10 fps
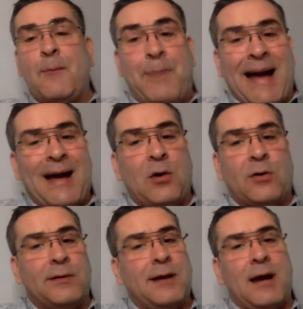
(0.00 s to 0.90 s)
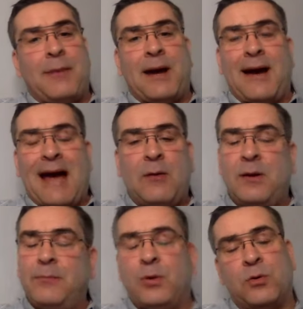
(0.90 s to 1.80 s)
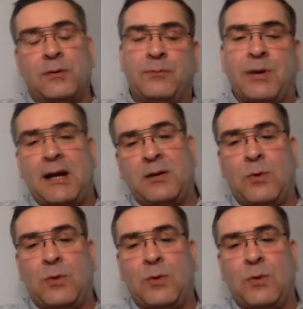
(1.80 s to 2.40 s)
bang on about how important brand